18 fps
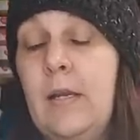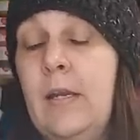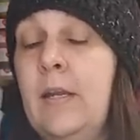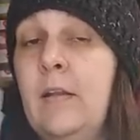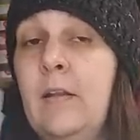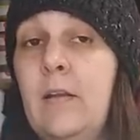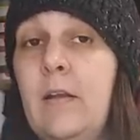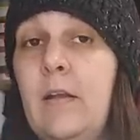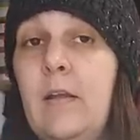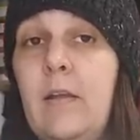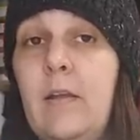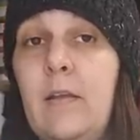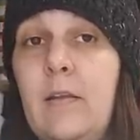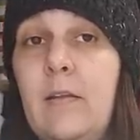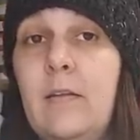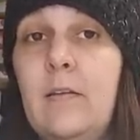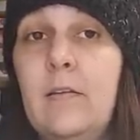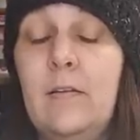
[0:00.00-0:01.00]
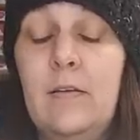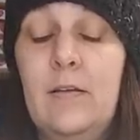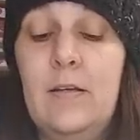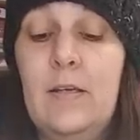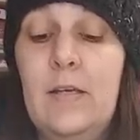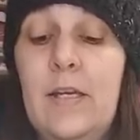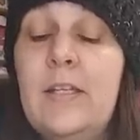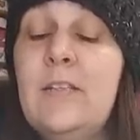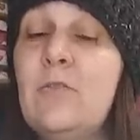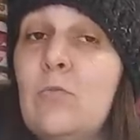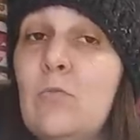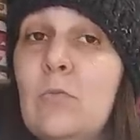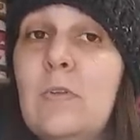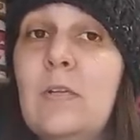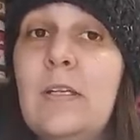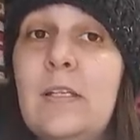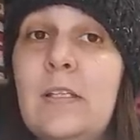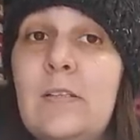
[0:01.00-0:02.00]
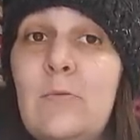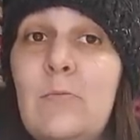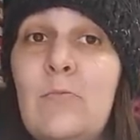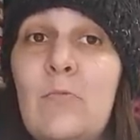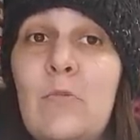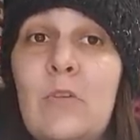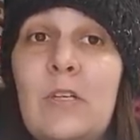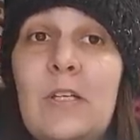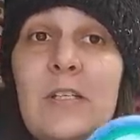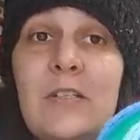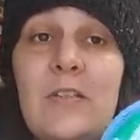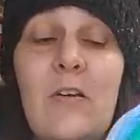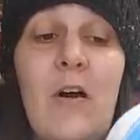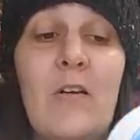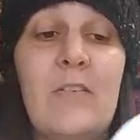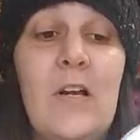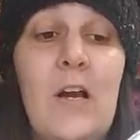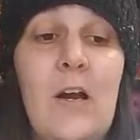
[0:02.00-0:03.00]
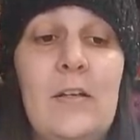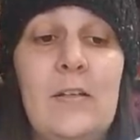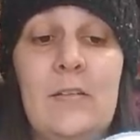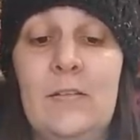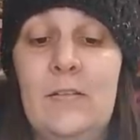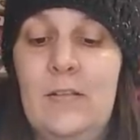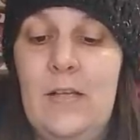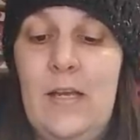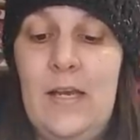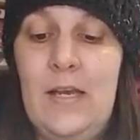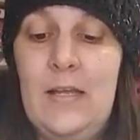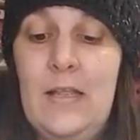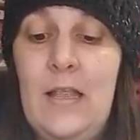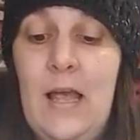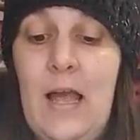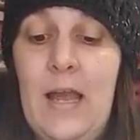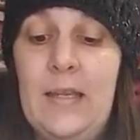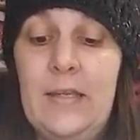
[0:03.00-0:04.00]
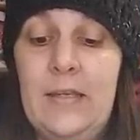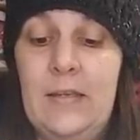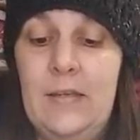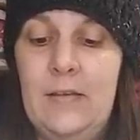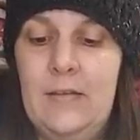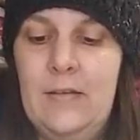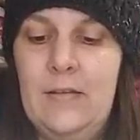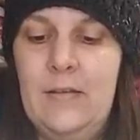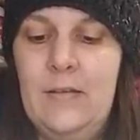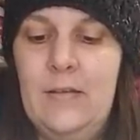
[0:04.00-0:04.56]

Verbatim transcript: And it's really, really soft cotton. I like it.